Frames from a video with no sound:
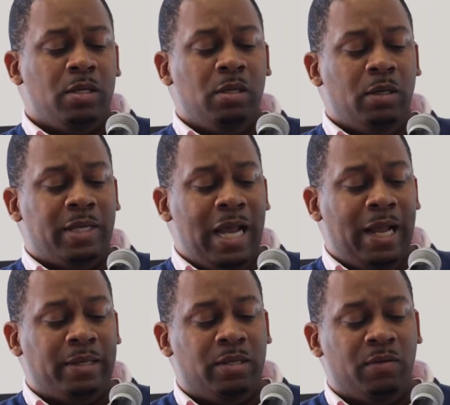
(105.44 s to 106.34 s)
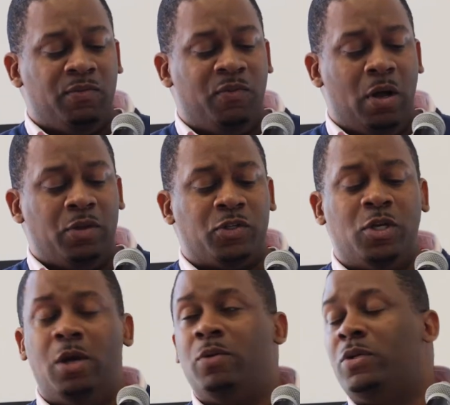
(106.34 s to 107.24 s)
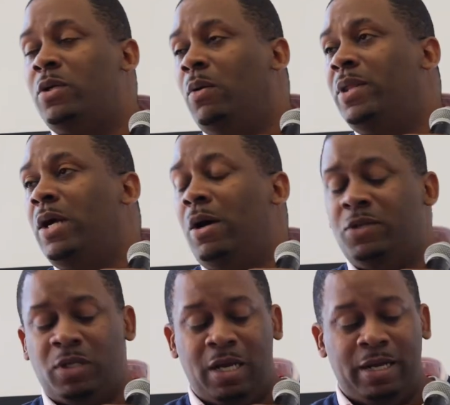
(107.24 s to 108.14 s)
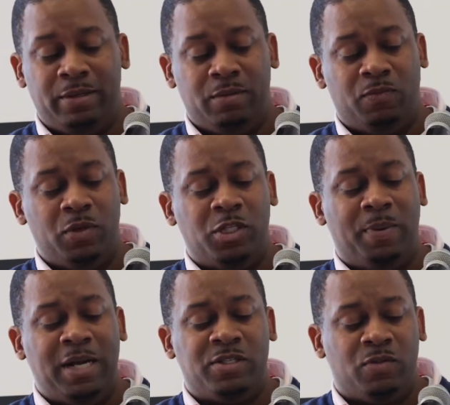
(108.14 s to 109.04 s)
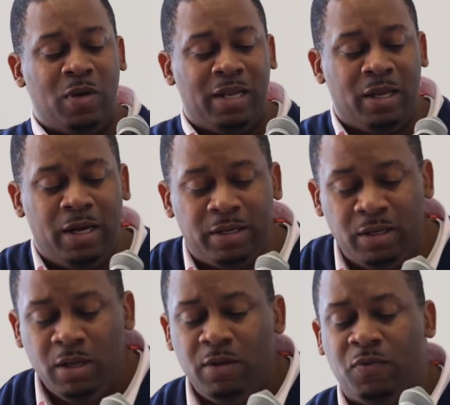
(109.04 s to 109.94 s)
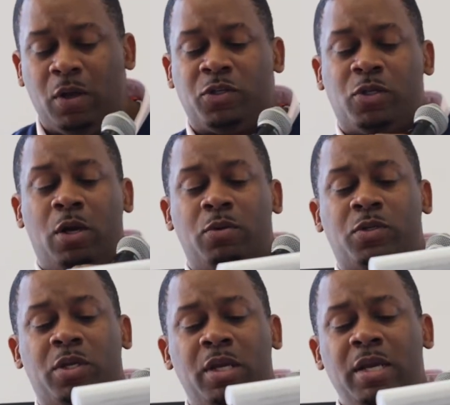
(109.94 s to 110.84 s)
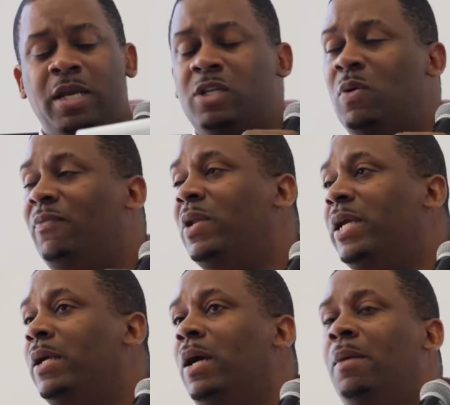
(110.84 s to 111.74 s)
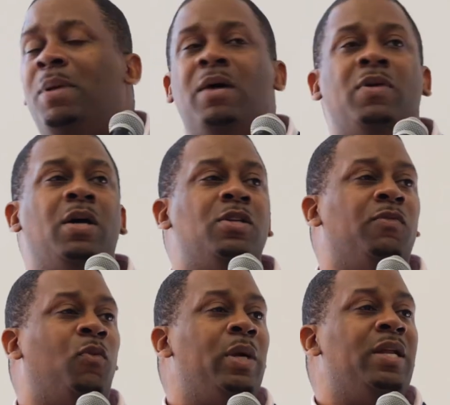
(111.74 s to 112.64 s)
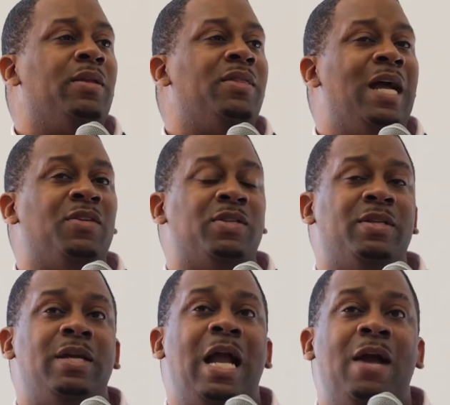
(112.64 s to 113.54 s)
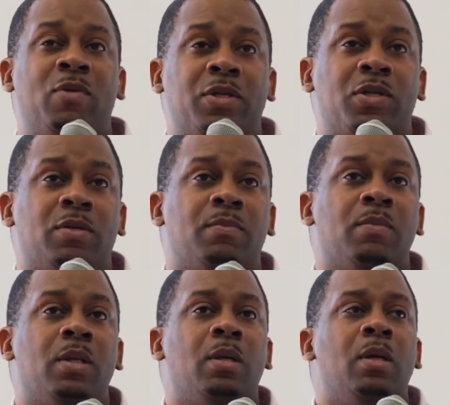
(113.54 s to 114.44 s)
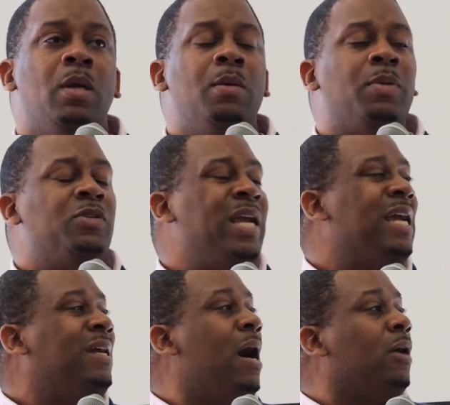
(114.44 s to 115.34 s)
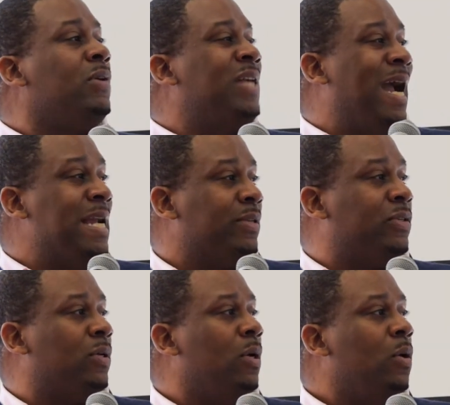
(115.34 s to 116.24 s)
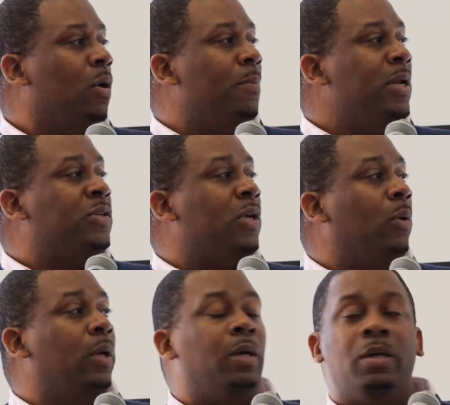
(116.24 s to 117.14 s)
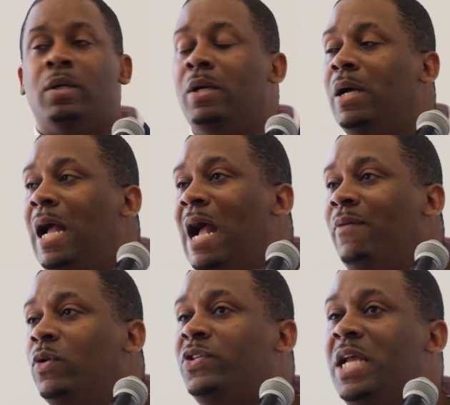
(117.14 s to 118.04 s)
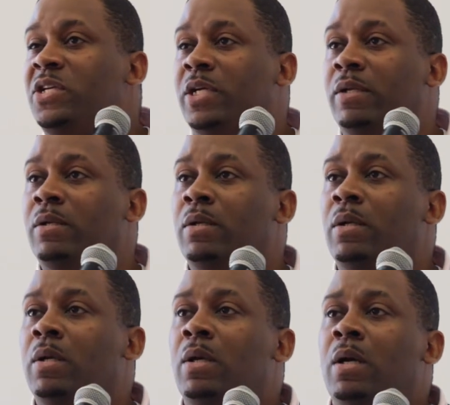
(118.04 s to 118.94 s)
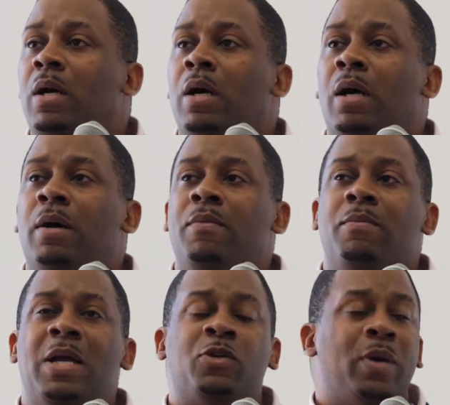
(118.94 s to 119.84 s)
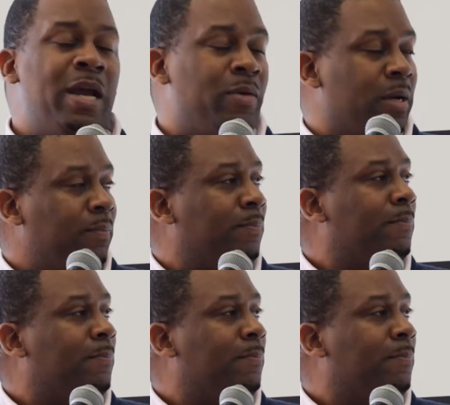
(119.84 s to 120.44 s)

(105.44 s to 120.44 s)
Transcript: You look at Falls Church on the Orange Line. Friendship Heights is the red line. Falls Church is roughly above 140,000 average. But you take a Congress Heights or Minnesota Avenue Station, metro area,